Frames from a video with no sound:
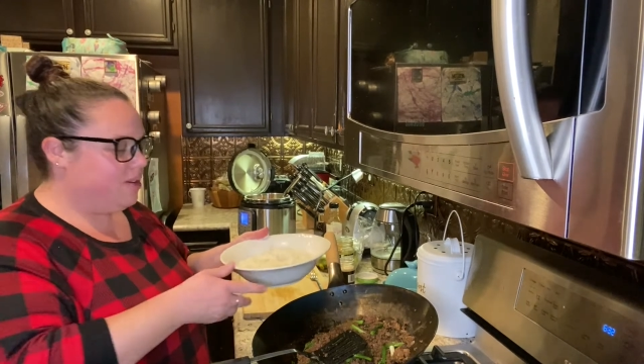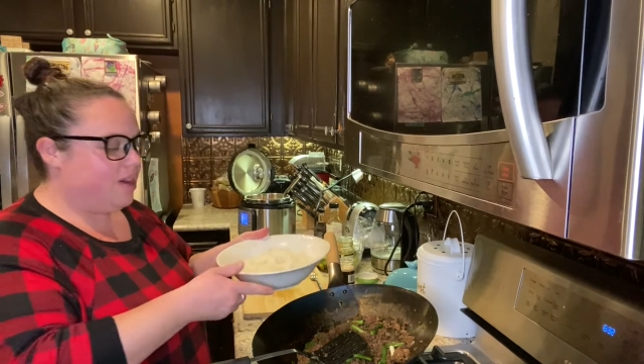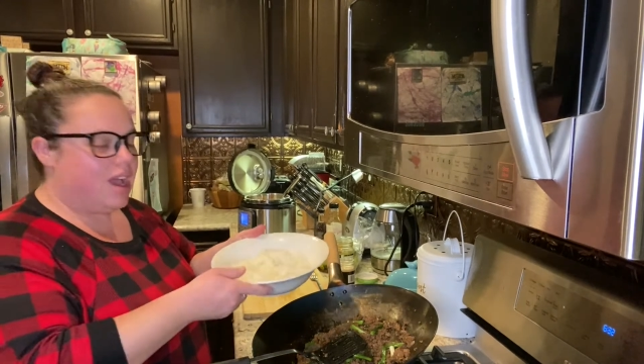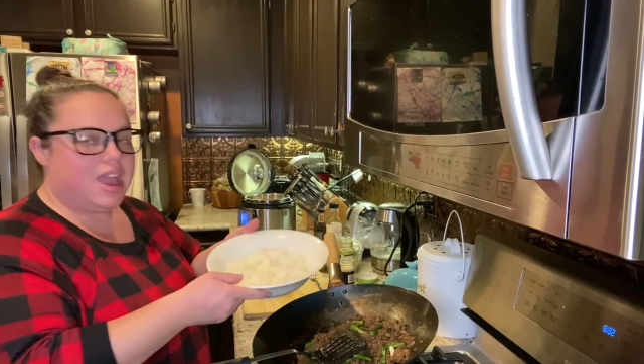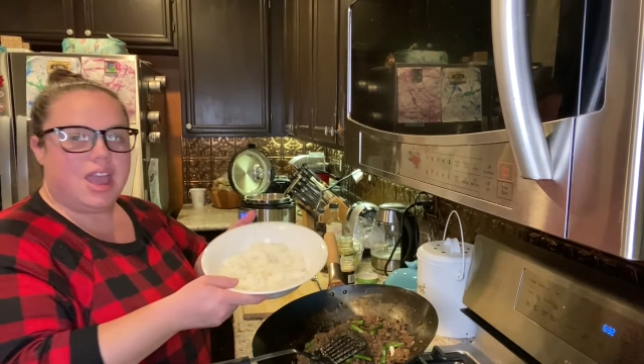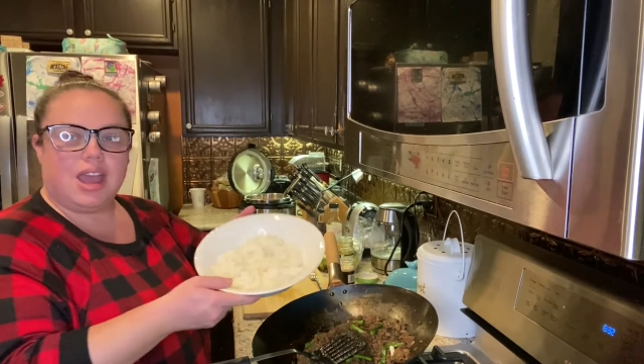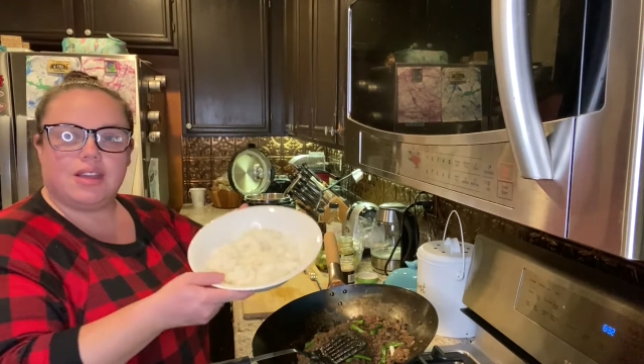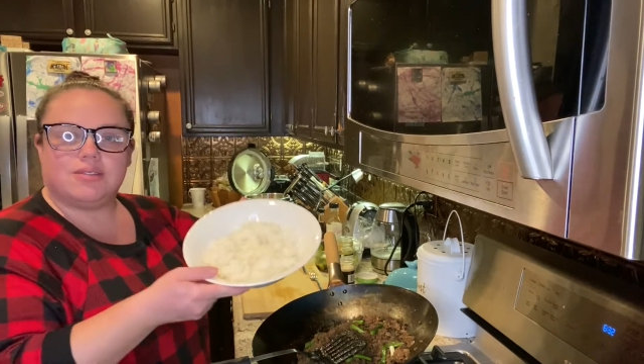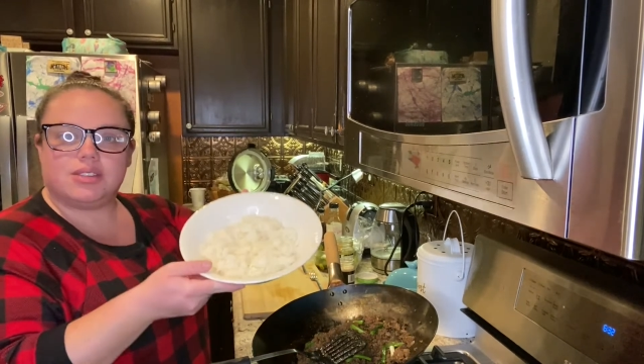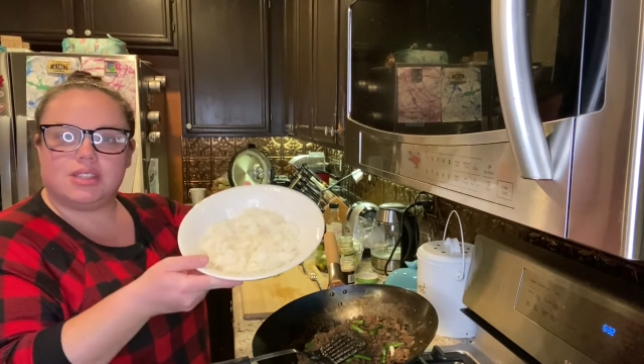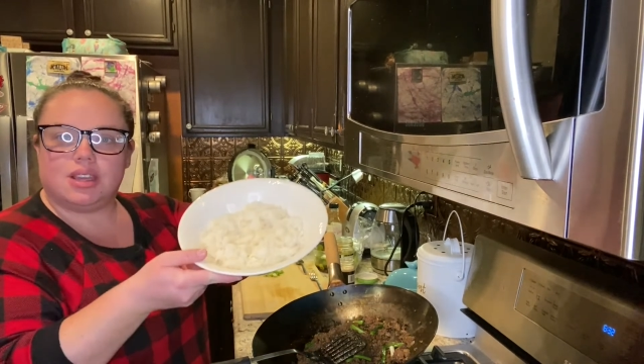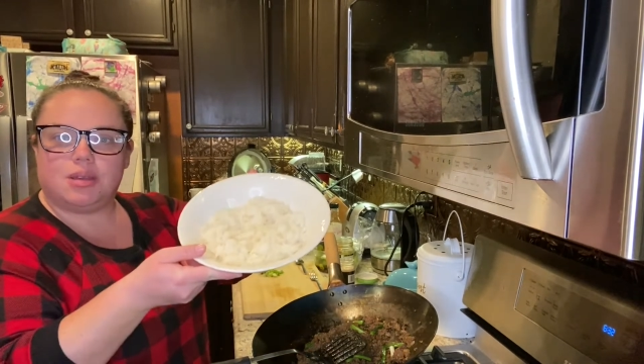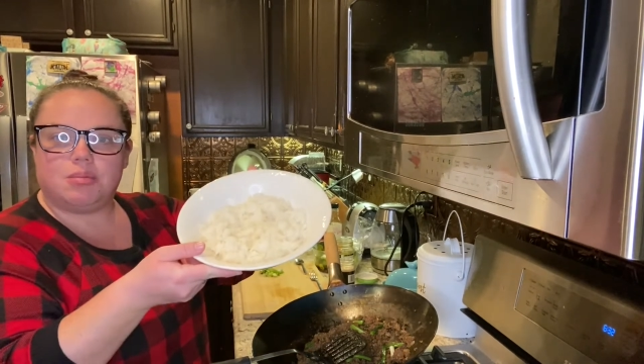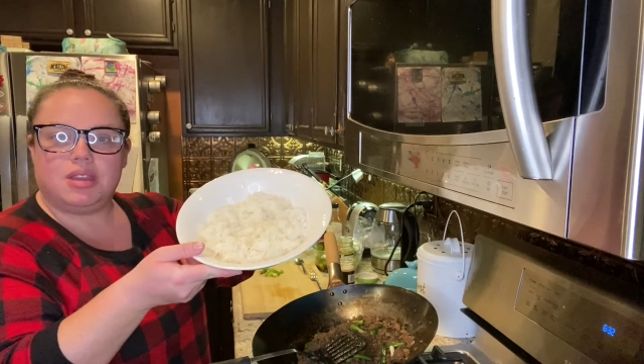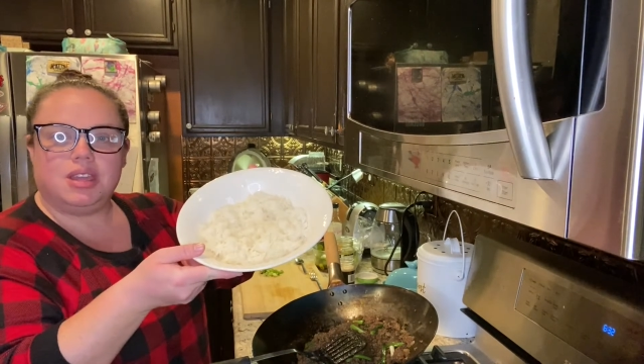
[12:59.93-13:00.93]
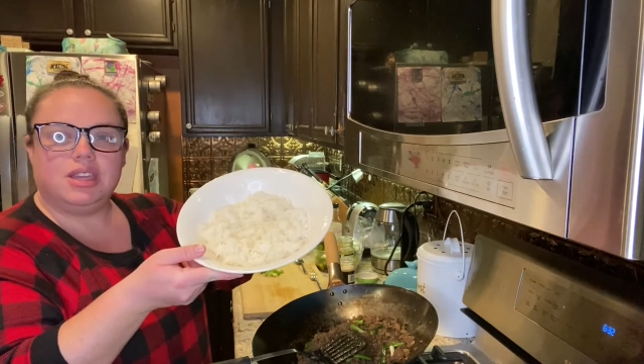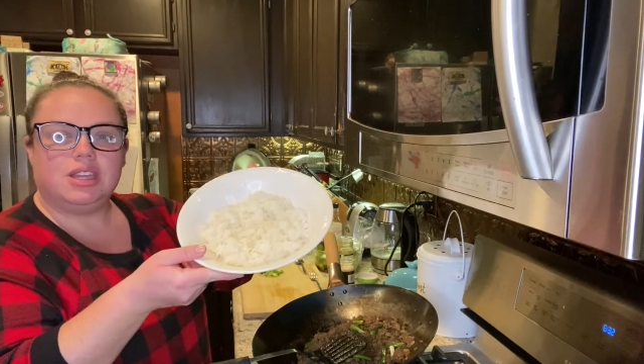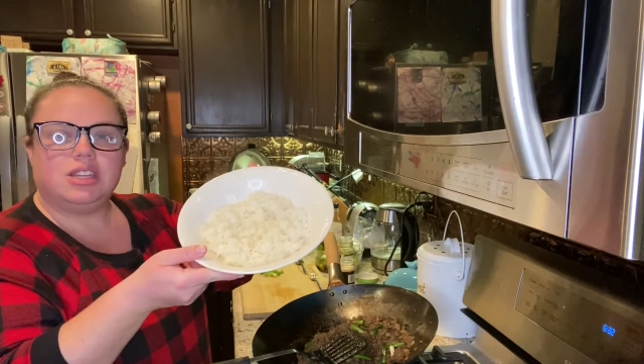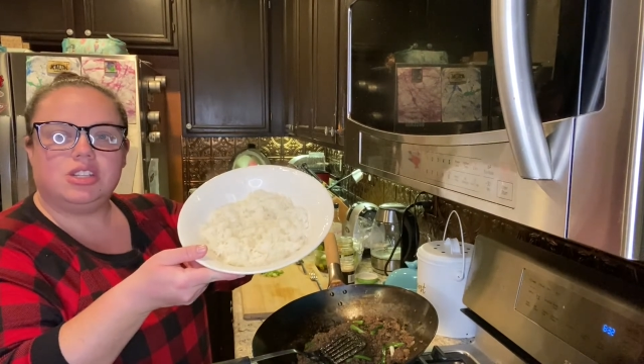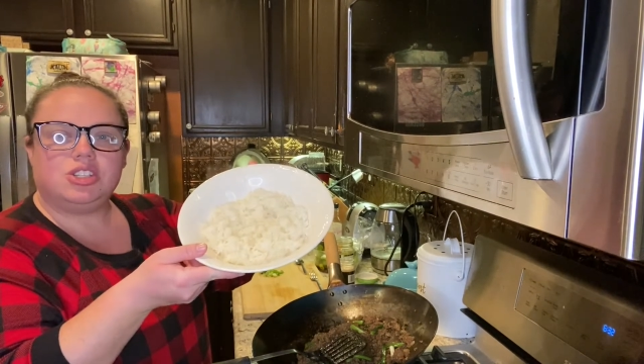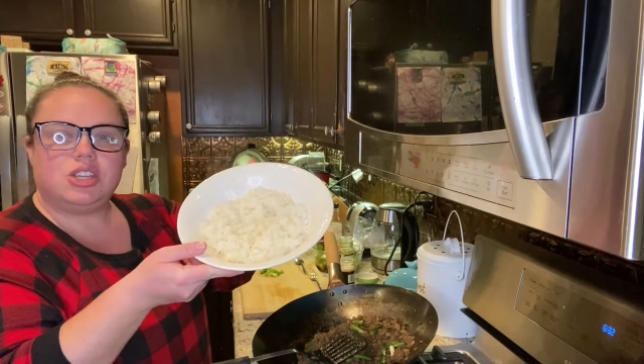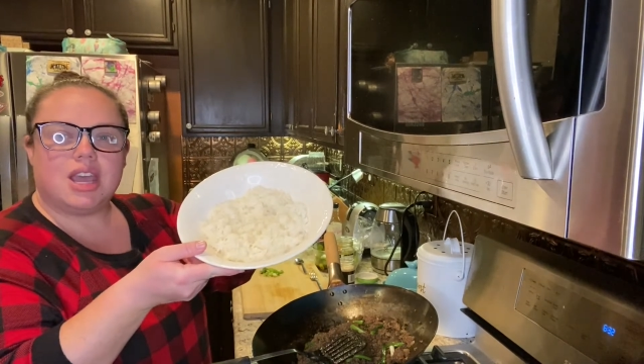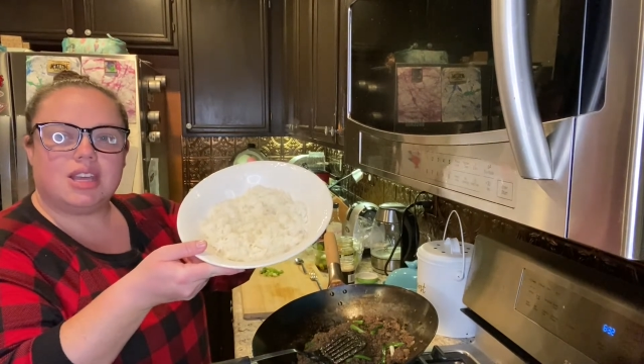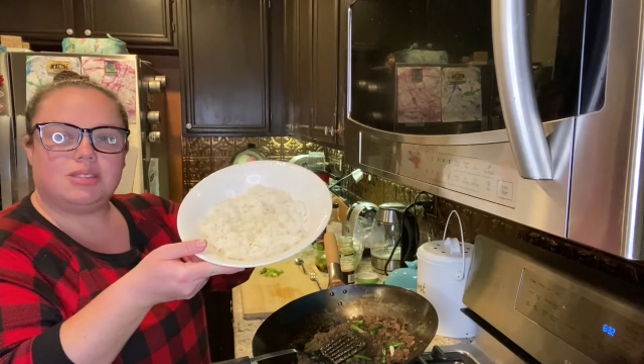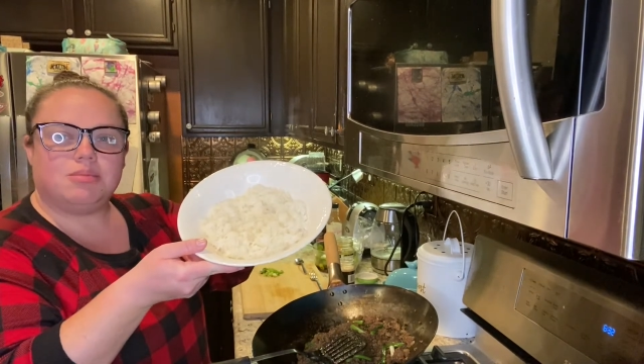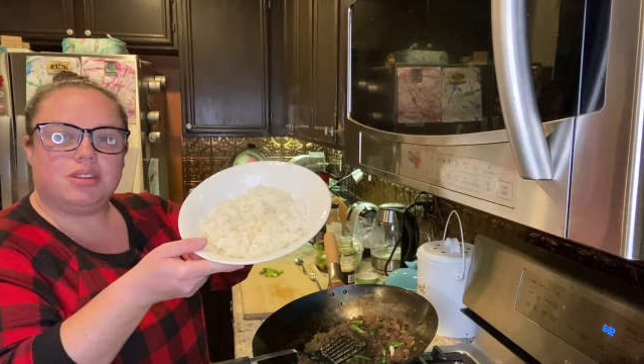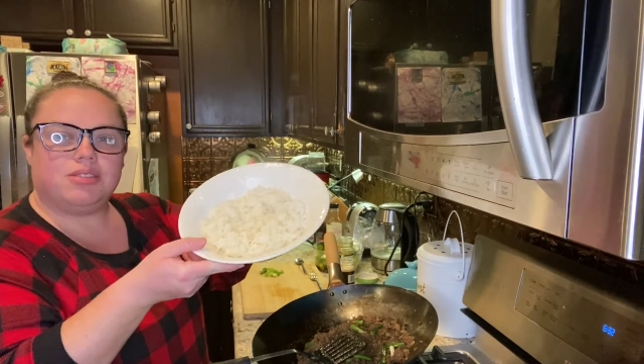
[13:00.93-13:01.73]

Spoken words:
I have some jasmine